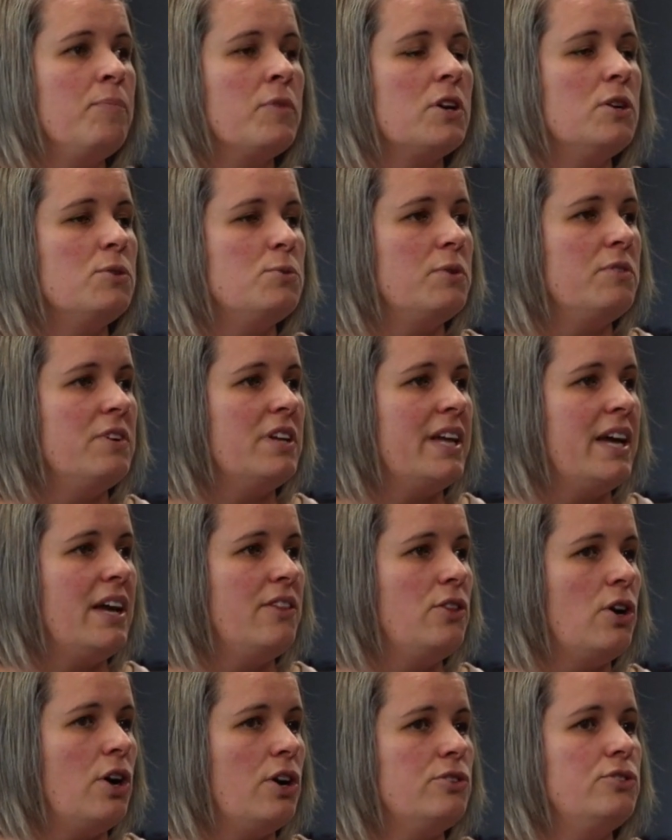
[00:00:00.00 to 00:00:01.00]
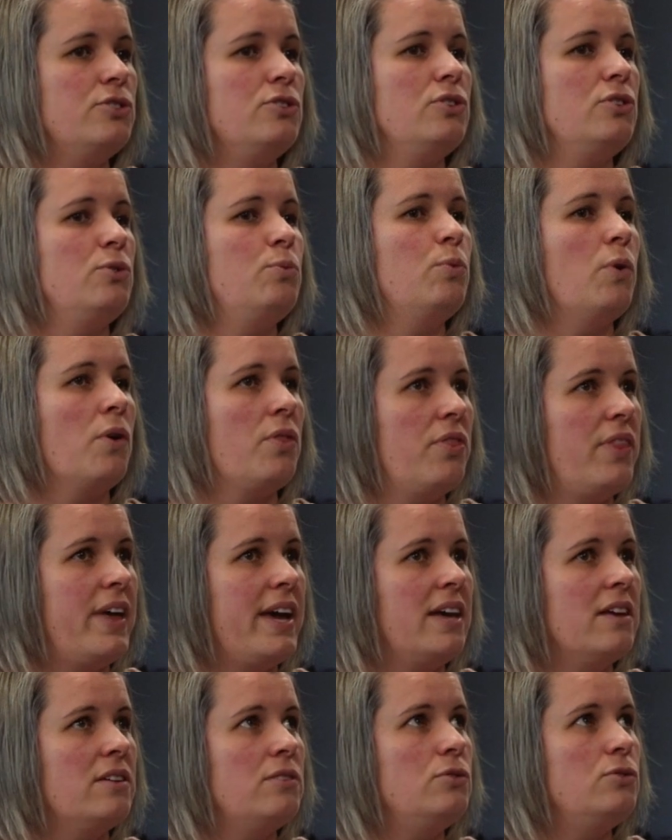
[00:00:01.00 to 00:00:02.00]
because we really had the heart to do one
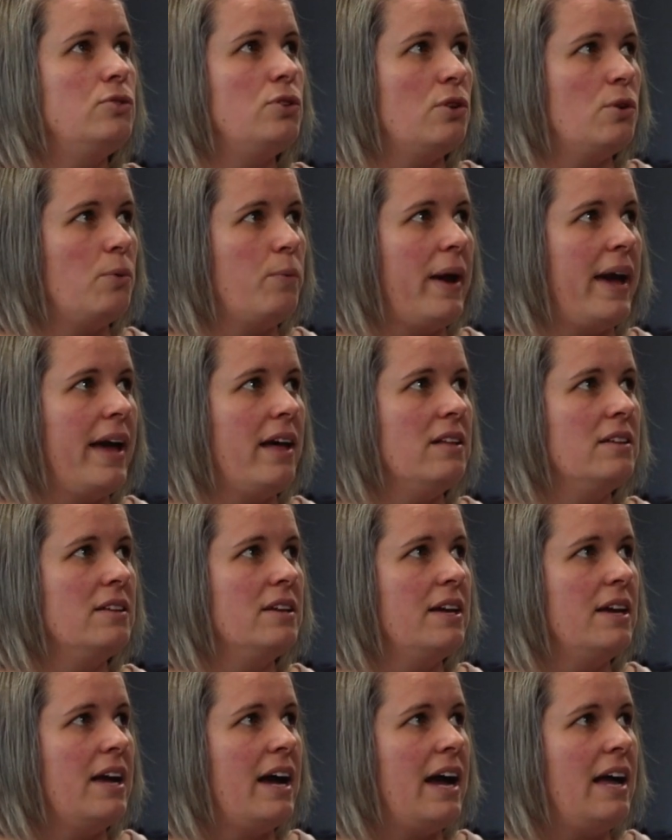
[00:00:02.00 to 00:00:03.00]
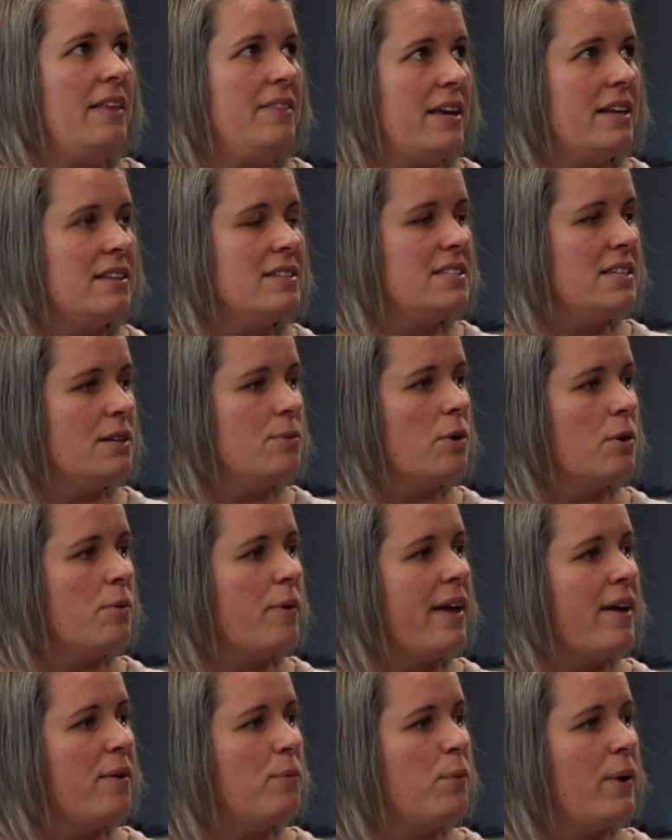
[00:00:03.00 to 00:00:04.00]
thing, do it well, and then see where
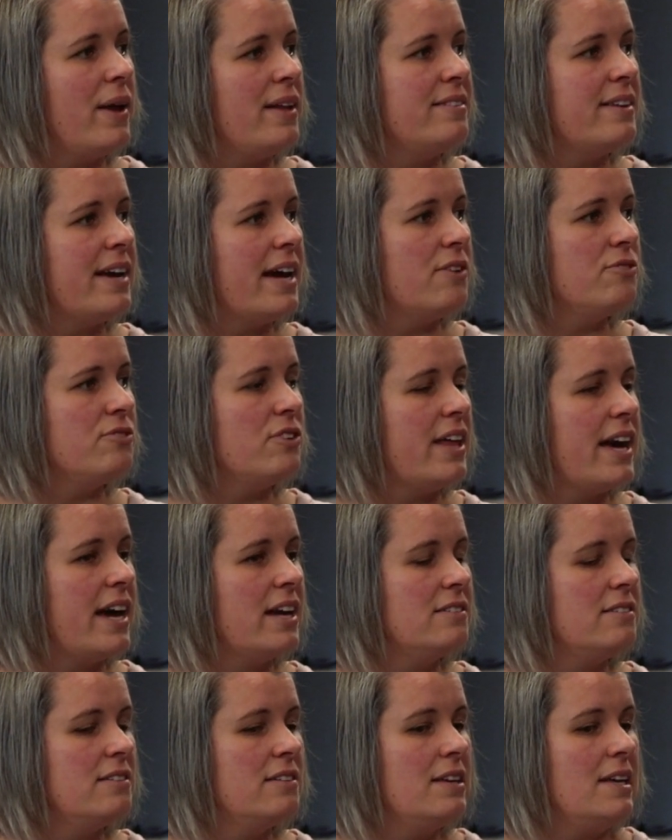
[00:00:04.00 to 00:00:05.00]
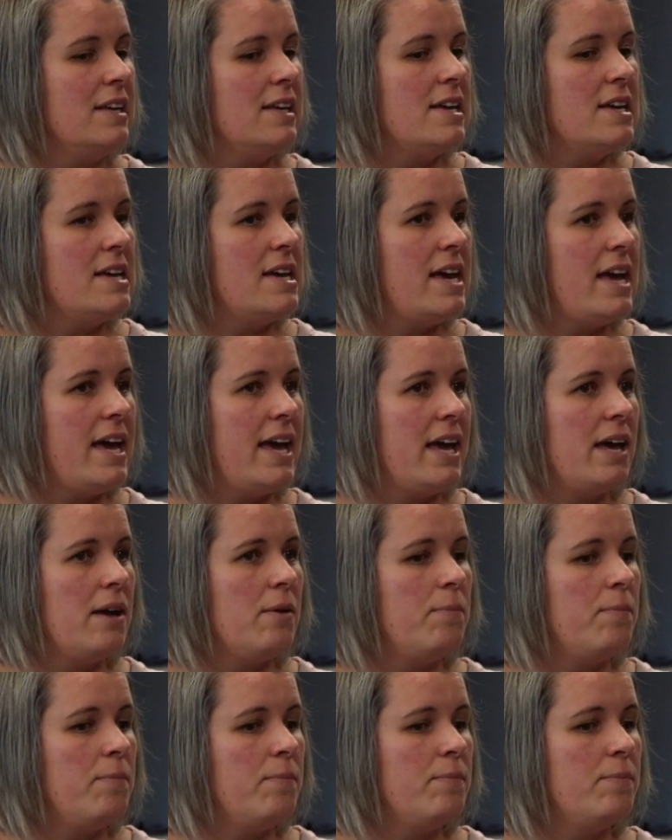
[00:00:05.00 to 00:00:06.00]
we went after that.
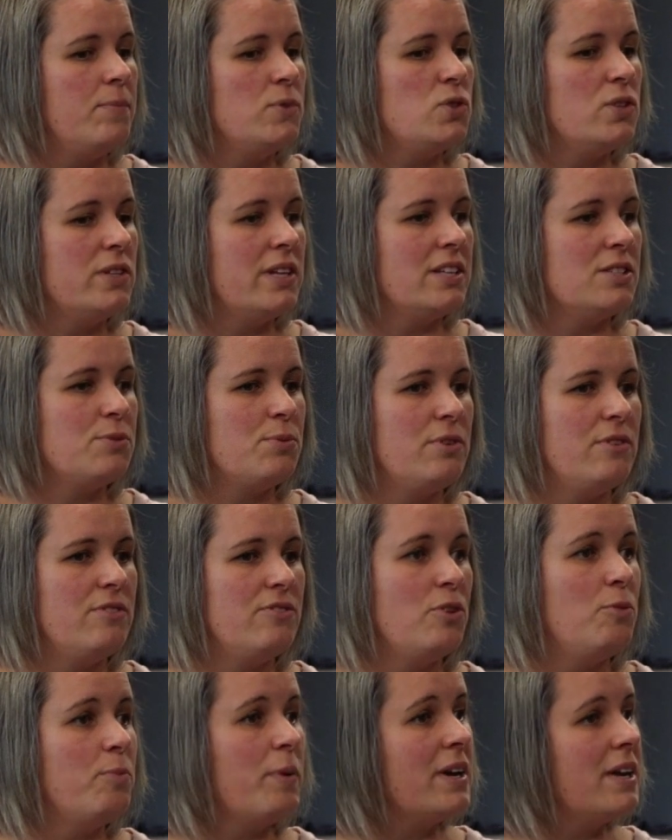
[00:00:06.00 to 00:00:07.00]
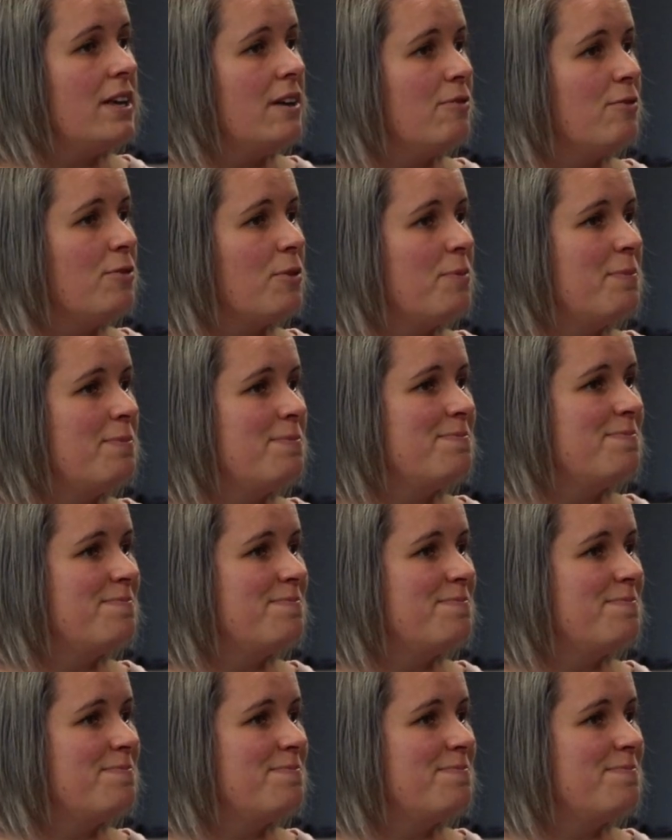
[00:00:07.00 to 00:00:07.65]
So that's where the food bank came from.